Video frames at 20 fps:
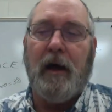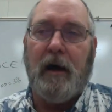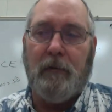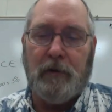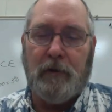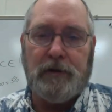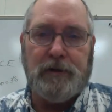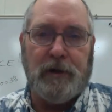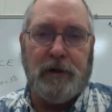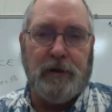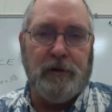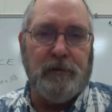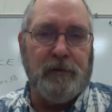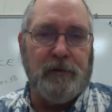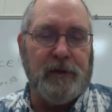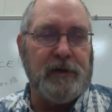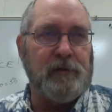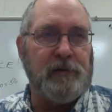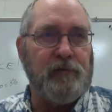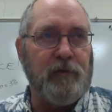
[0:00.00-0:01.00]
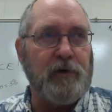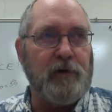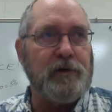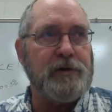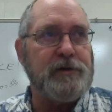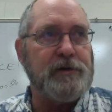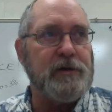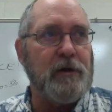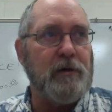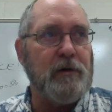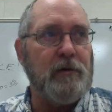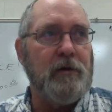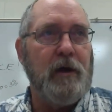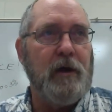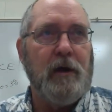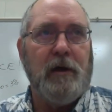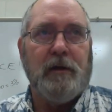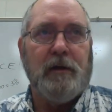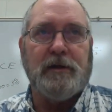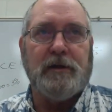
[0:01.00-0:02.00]
I want you to do this first, though.
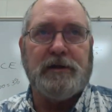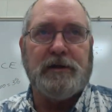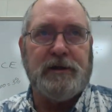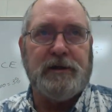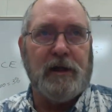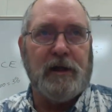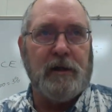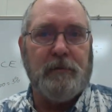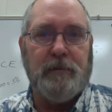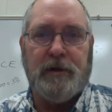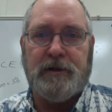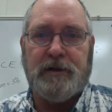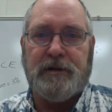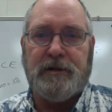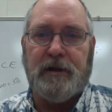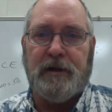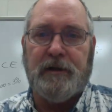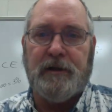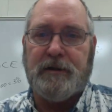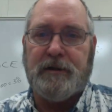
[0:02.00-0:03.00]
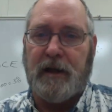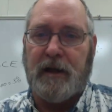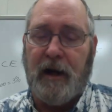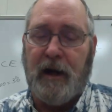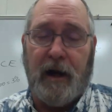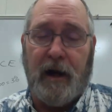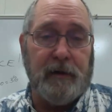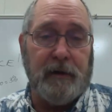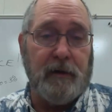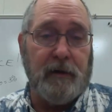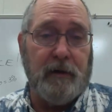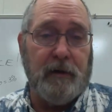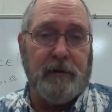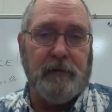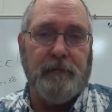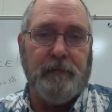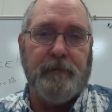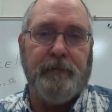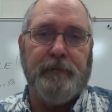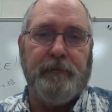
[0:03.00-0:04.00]
The syllabus is a
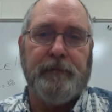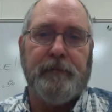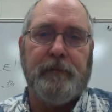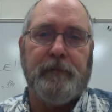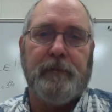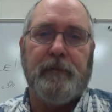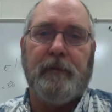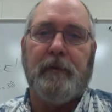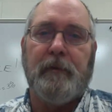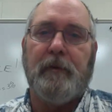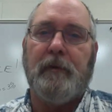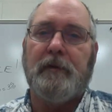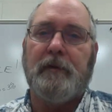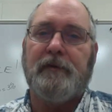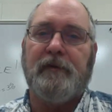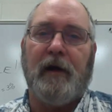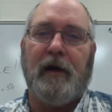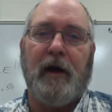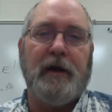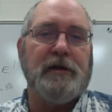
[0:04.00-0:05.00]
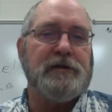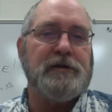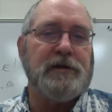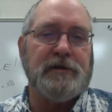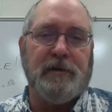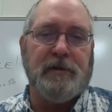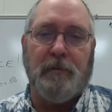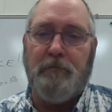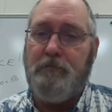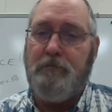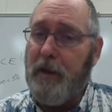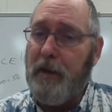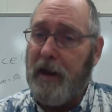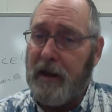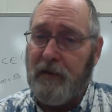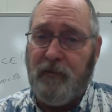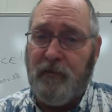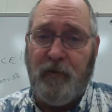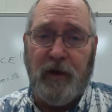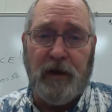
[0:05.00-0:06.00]
guideline. Science is a
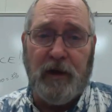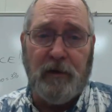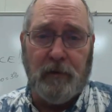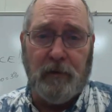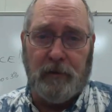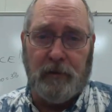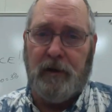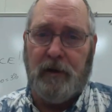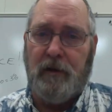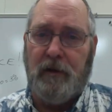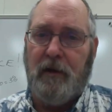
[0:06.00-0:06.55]
big field.